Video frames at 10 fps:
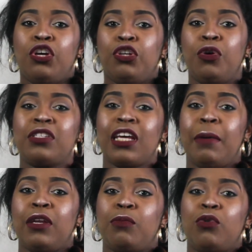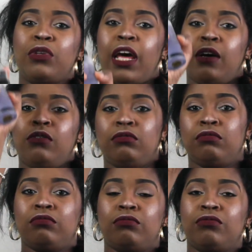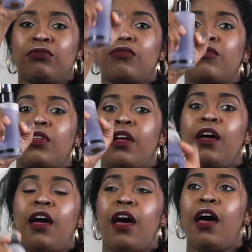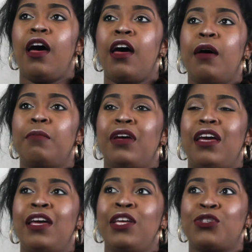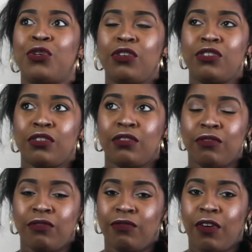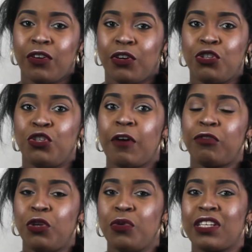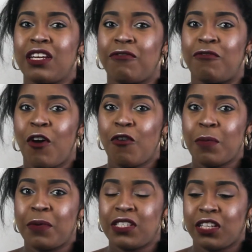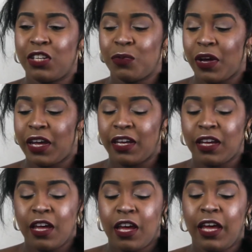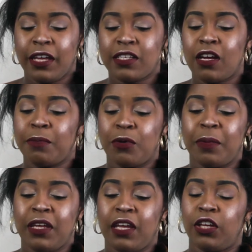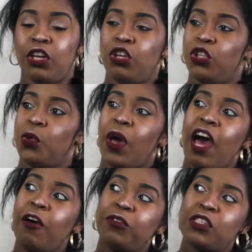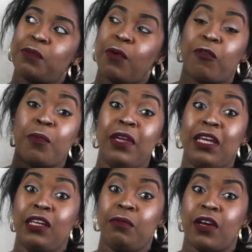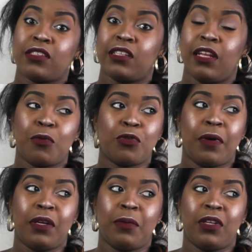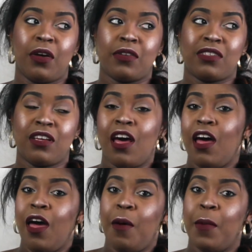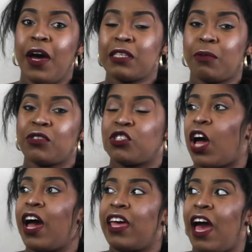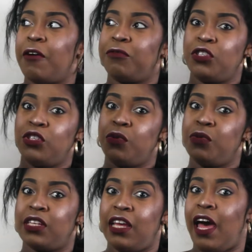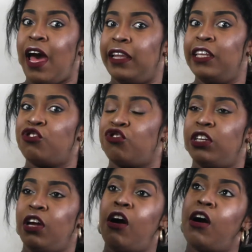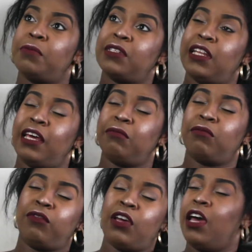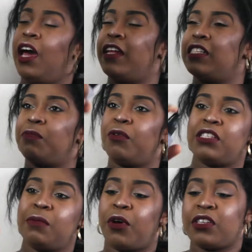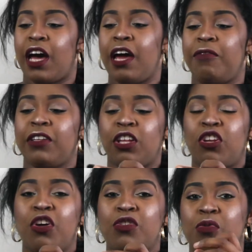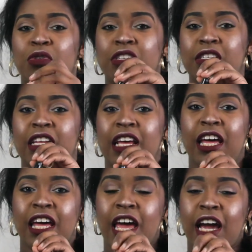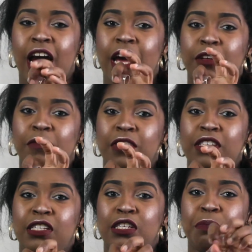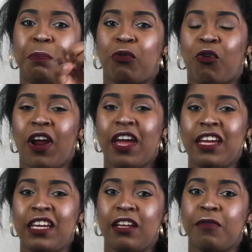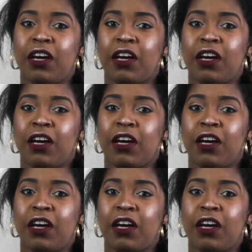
Using a bit more now, it is good, very good. You have to use it in a very particular way. Example being, you have to, for me personally, I don't talk about anybody else, my experience is I have to use it at literally arm's length and spritz it, because I think the nozzle doesn't kind of spray enough.